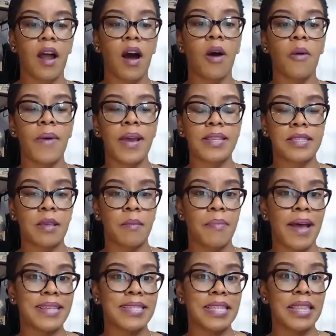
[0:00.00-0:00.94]
not always the
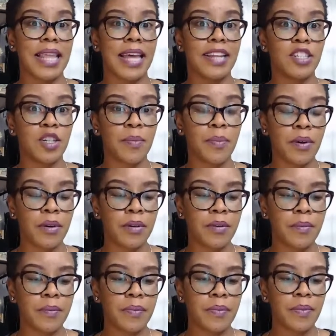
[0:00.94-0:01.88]
best
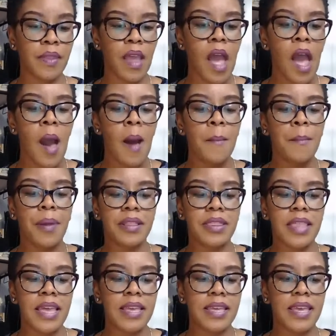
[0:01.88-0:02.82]
legible,
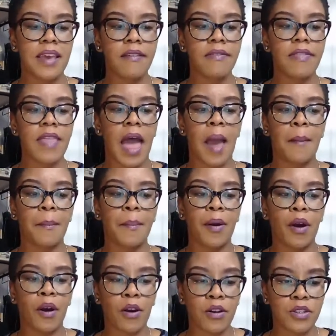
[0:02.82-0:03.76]
but they give that
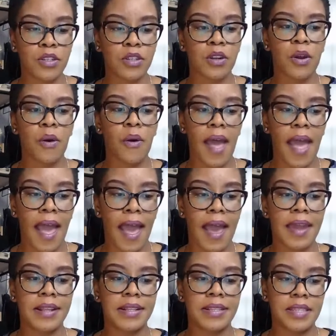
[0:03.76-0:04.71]
personal
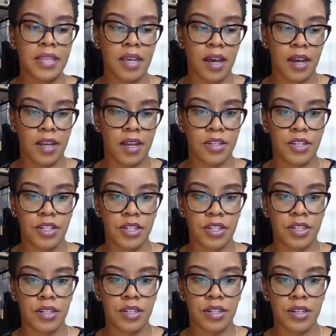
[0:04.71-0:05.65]
added
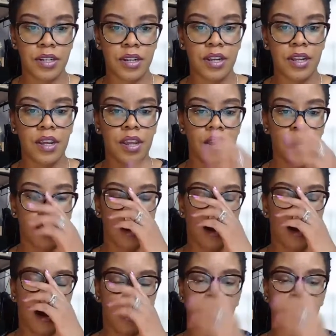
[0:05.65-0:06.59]
touch.
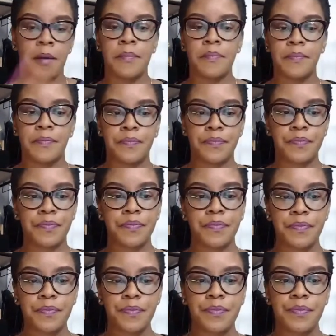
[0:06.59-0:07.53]
They're
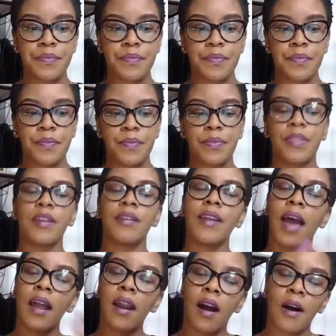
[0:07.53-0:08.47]

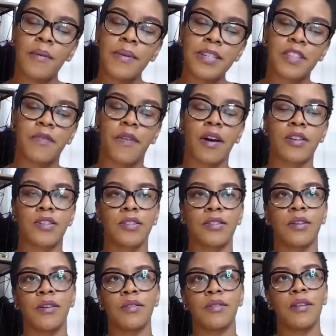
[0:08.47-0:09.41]
not always
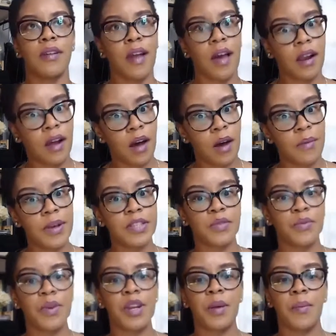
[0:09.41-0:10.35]
functional. They're not
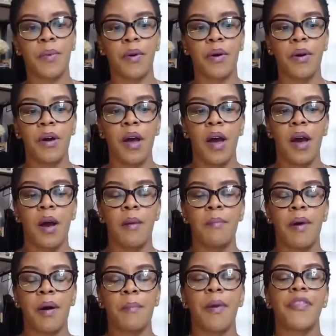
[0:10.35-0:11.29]
always readable,
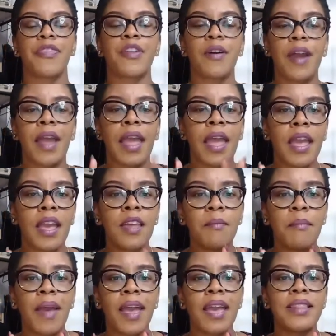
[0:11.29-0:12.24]
but they're
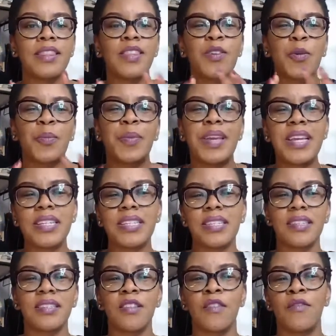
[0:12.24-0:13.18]
handmade little
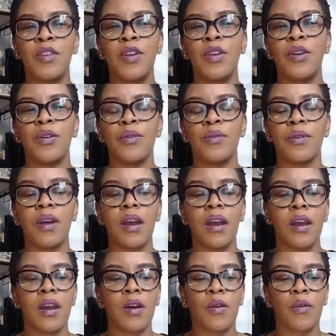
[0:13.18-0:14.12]
pieces of you,
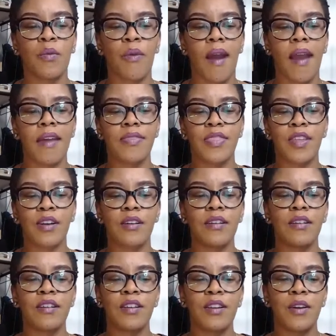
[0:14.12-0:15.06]
right?
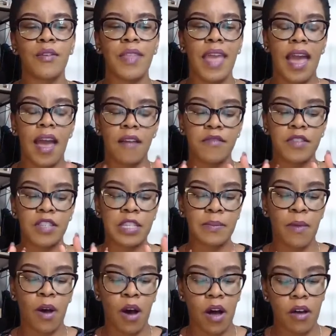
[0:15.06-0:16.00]
They have
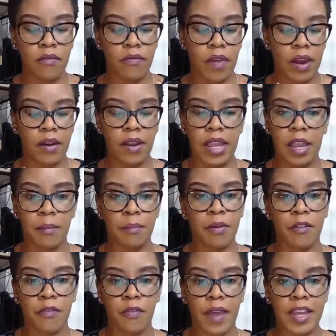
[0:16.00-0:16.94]
small, very
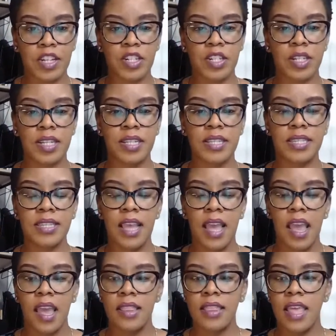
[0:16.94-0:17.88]
imperfections.
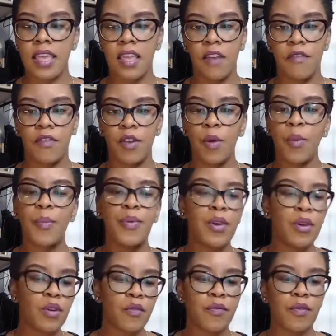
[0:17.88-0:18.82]
They give you
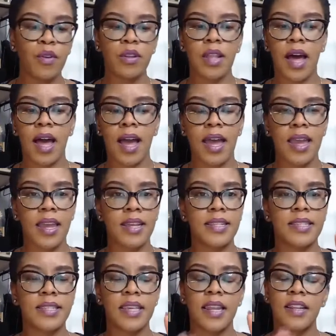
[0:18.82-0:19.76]
beautiful
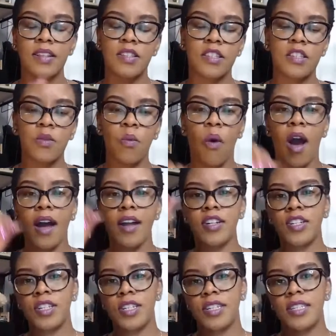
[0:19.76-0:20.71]
lines and
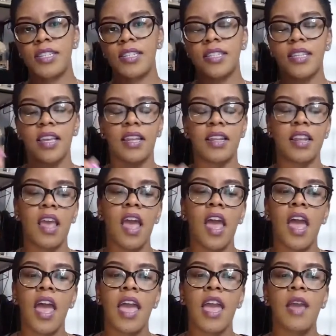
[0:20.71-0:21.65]
swatches, and
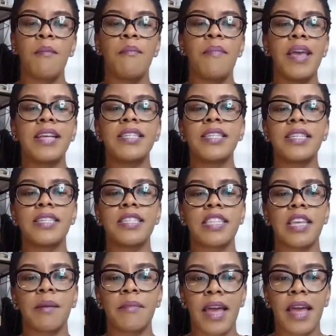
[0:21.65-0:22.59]
it makes it
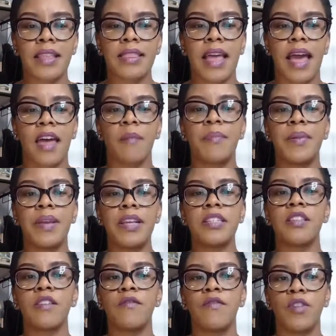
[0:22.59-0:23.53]
seem like that a
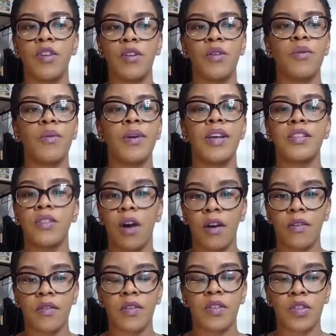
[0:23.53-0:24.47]
piece of you is
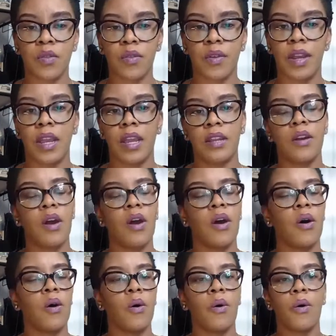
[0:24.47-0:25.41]
on the screen
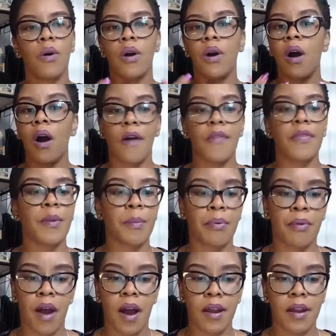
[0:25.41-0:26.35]
or on the
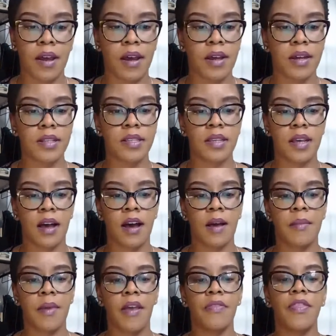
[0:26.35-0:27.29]
product.
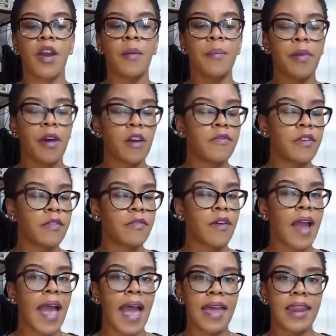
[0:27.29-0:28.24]
And they're perfect
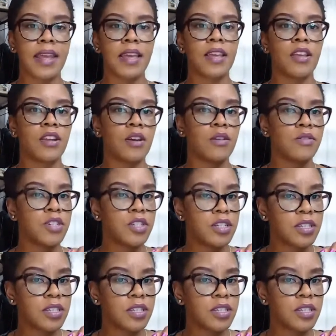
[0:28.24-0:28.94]
for adding,